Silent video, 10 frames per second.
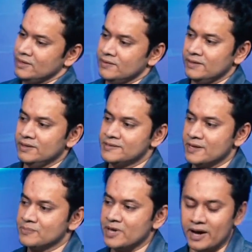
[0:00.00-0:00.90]
the
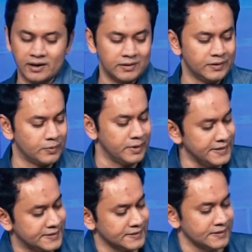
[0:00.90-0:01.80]
subtitle, The
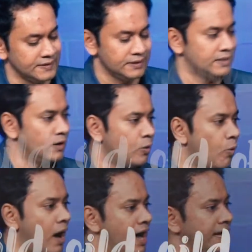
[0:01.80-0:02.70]
Reason
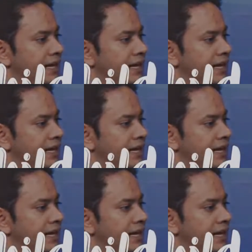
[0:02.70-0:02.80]
Why